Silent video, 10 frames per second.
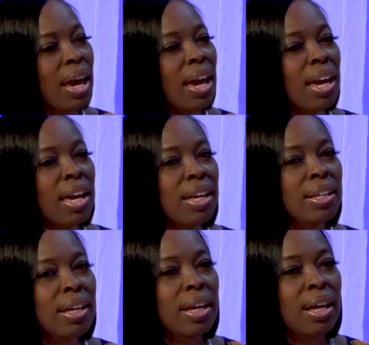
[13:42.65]

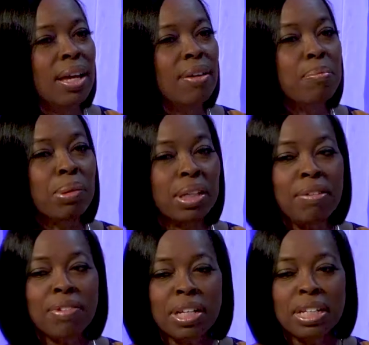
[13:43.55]
And
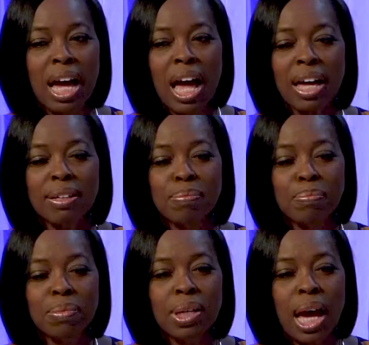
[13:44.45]
believe it or not,
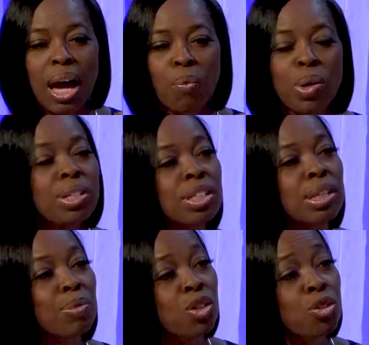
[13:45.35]
we took
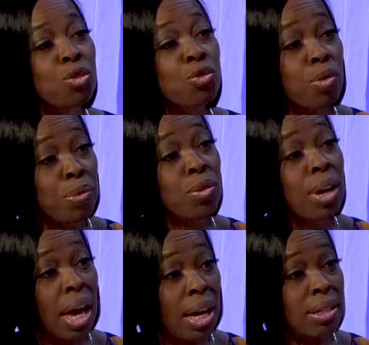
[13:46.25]
some cues from you
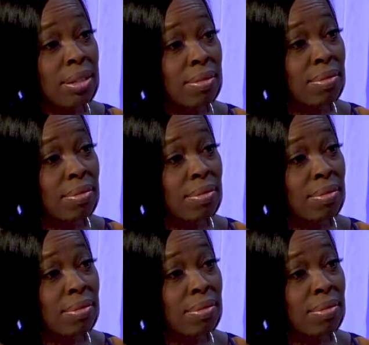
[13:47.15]
guys.